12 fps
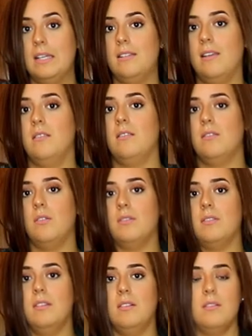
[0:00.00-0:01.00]
sales
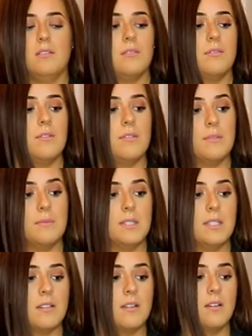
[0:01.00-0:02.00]
associate also told
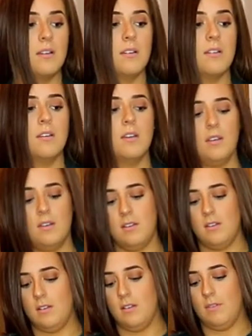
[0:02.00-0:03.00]
me.
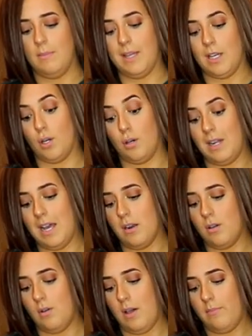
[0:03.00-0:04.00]
I'm like, girl, I
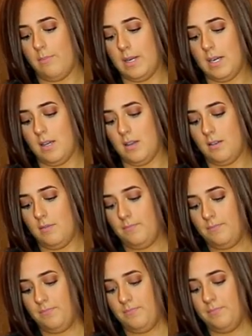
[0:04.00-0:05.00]
know, I've been here
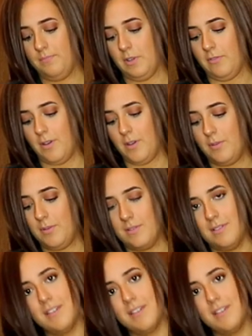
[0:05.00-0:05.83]
before.